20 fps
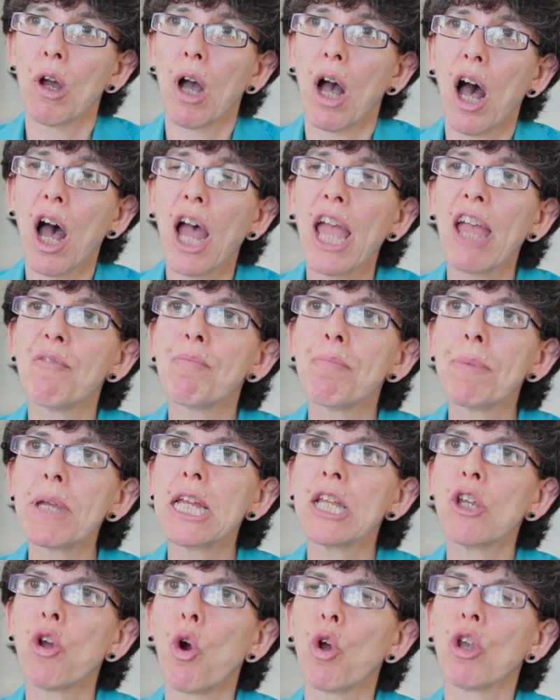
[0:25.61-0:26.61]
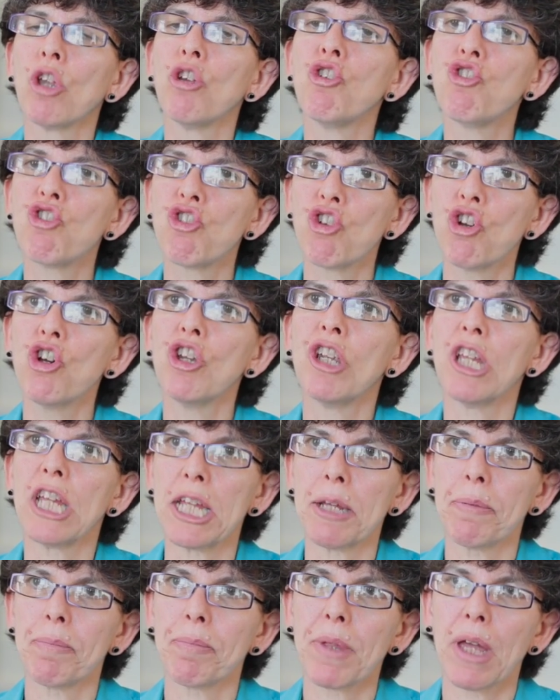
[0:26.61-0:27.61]
I have been on a
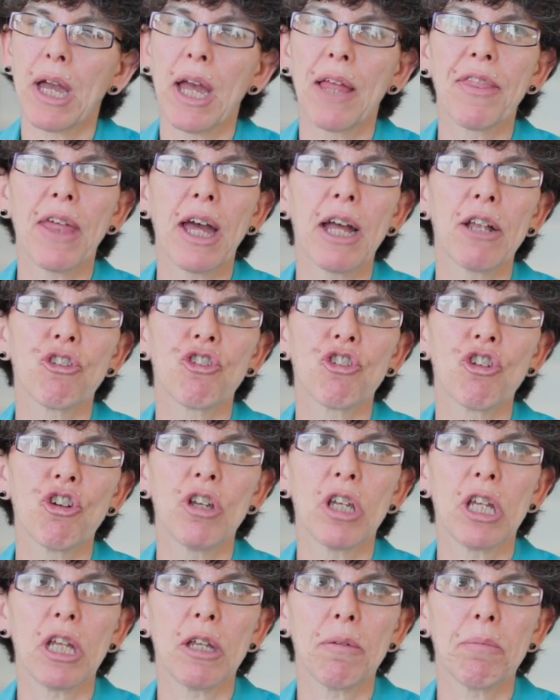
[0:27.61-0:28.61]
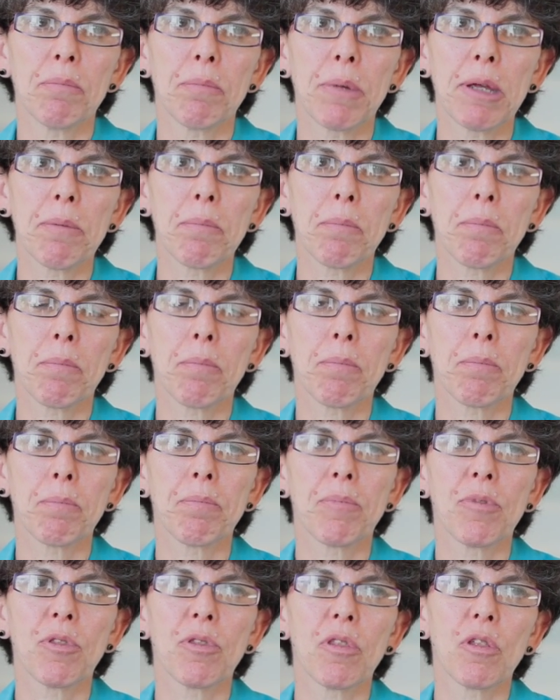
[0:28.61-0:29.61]
journey, and that journey being
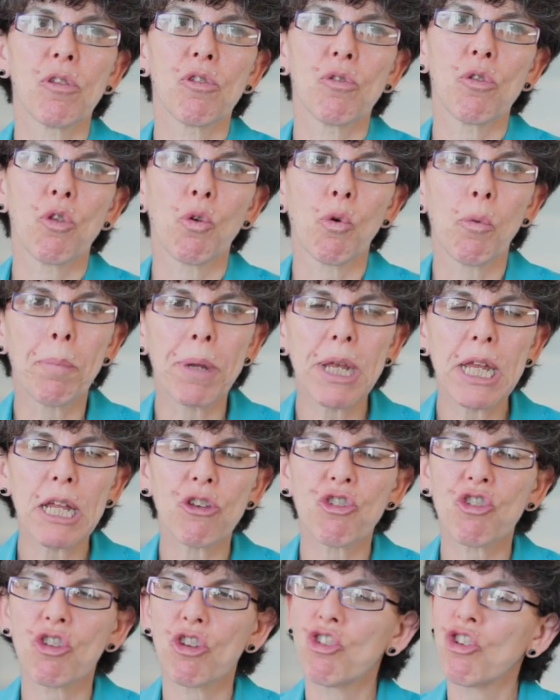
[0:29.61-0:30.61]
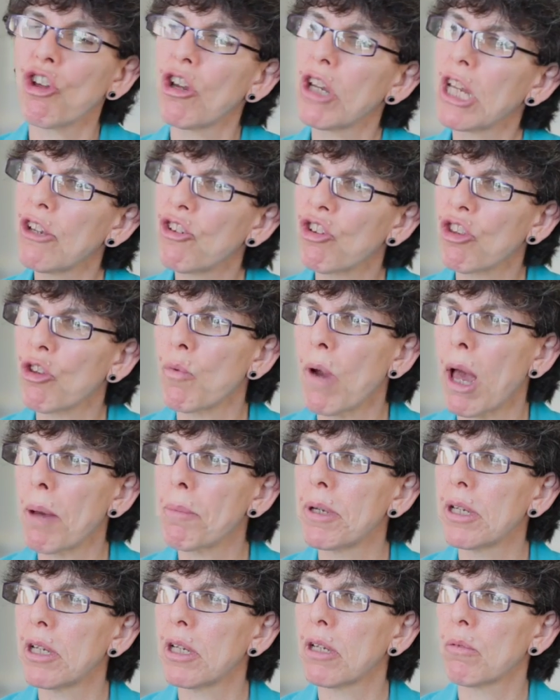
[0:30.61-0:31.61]
the, the rabbinic, the journey into the
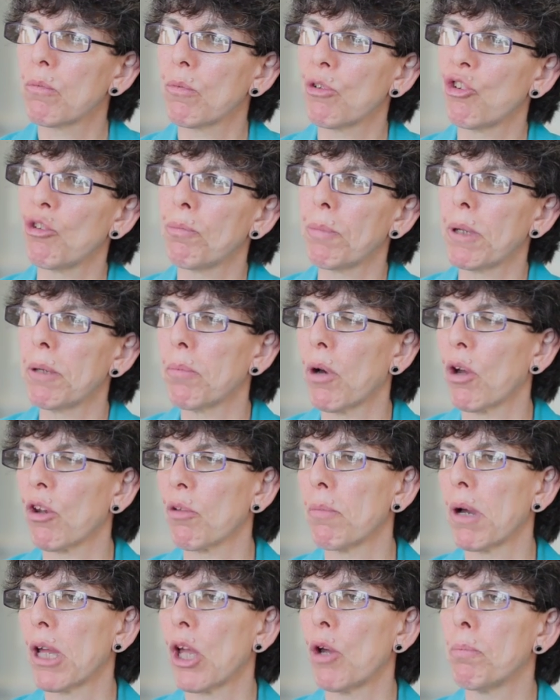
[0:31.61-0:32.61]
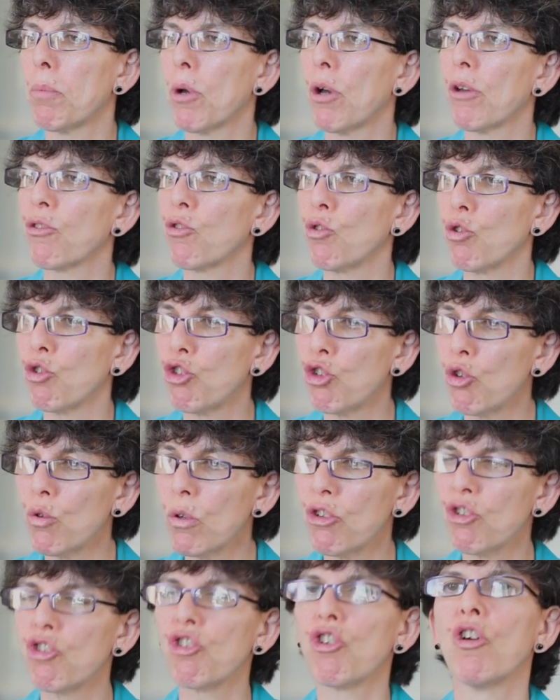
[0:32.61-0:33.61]
rabbinate, which has been part of my own personal
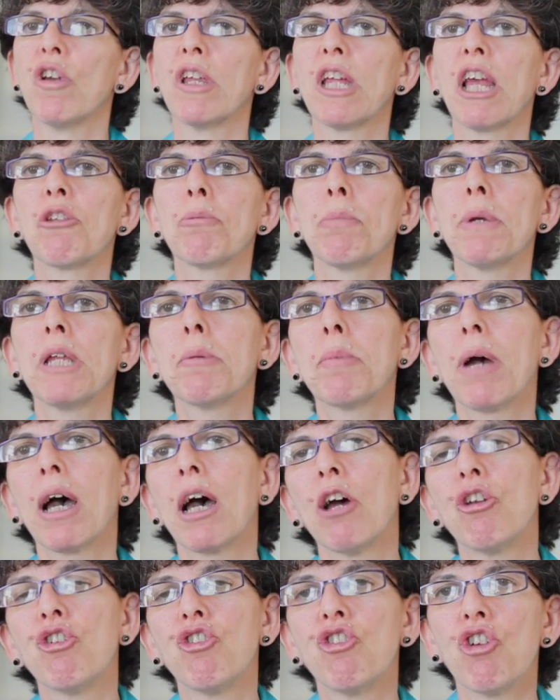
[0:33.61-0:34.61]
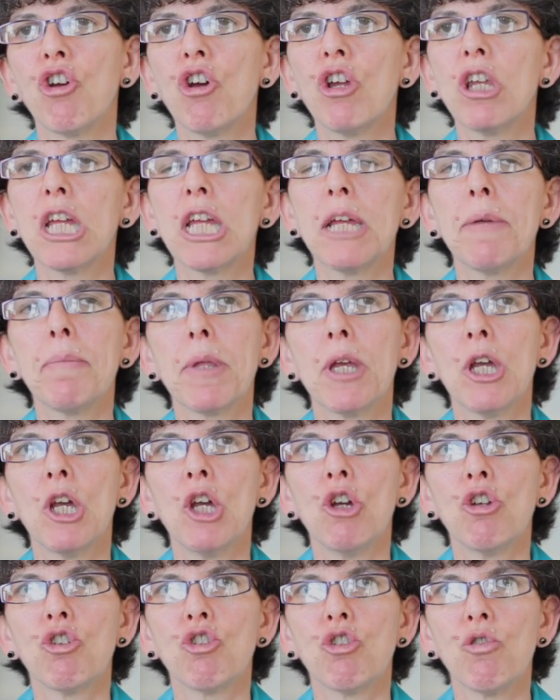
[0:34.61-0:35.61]
Jewish journey, has been about a journey
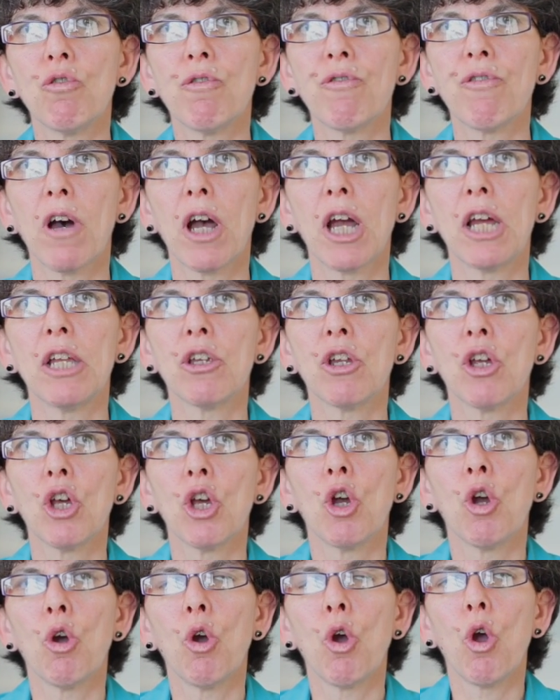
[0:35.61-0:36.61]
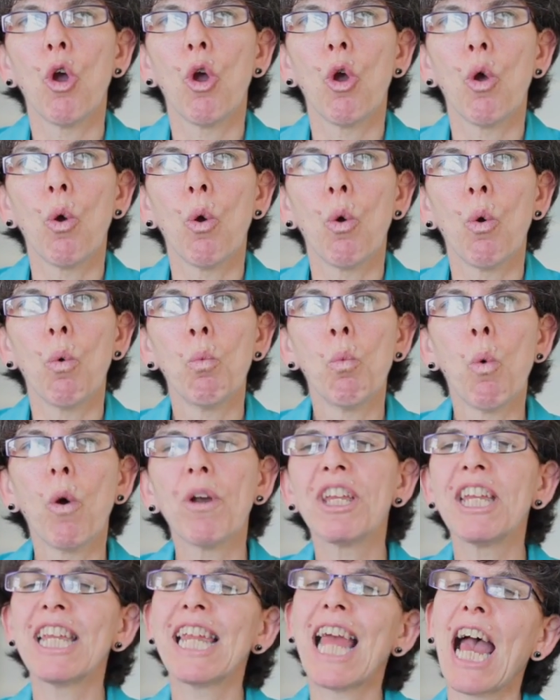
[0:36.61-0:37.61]
to find
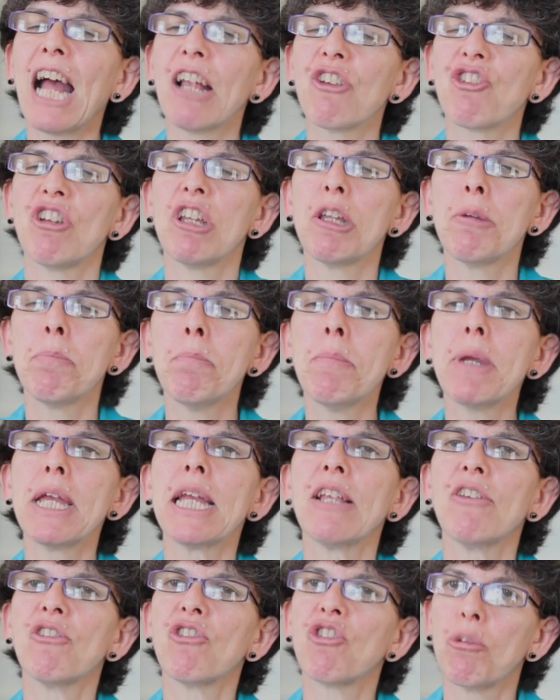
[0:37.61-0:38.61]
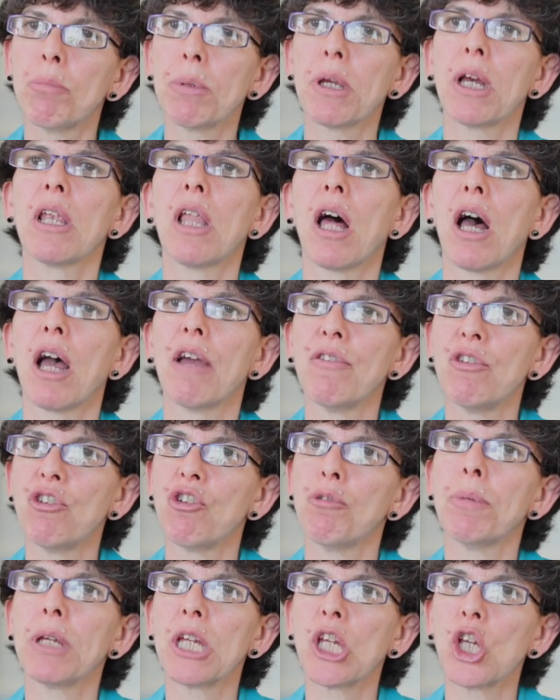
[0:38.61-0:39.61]
what it actually means to be alive and
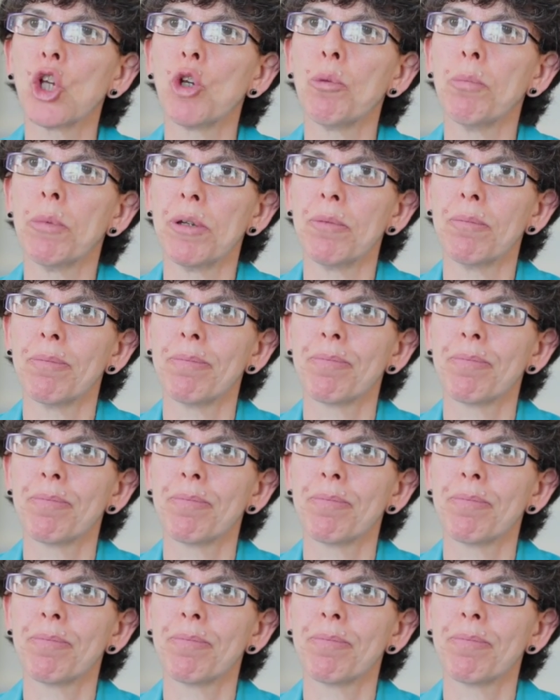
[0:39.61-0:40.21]
to be human.